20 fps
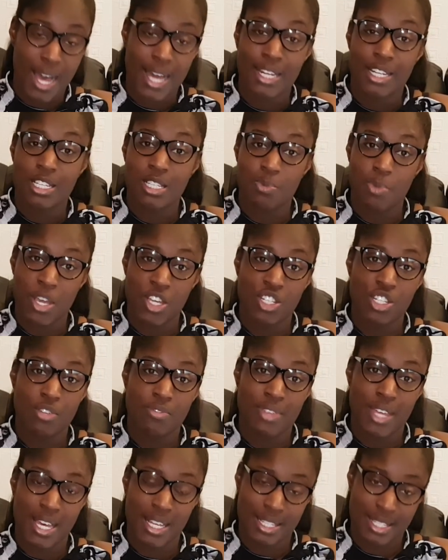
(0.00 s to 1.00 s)
And especially
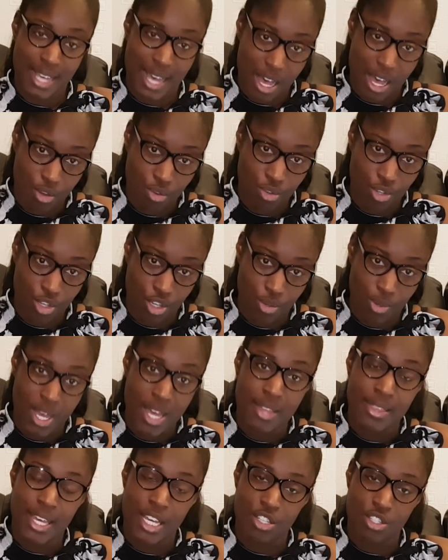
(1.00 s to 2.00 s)
if they tell you
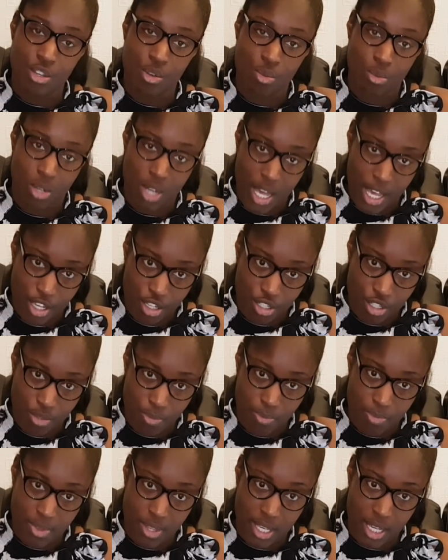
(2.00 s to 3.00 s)
they don't like
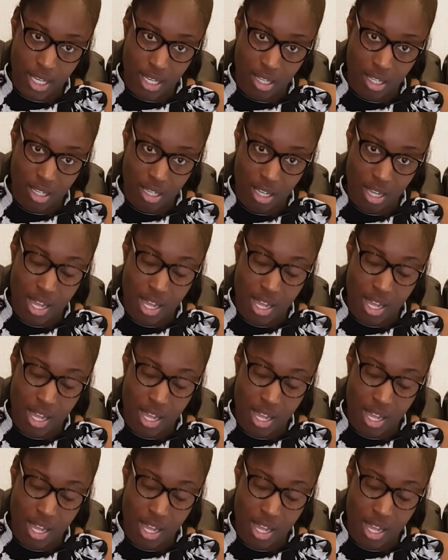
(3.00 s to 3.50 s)
something,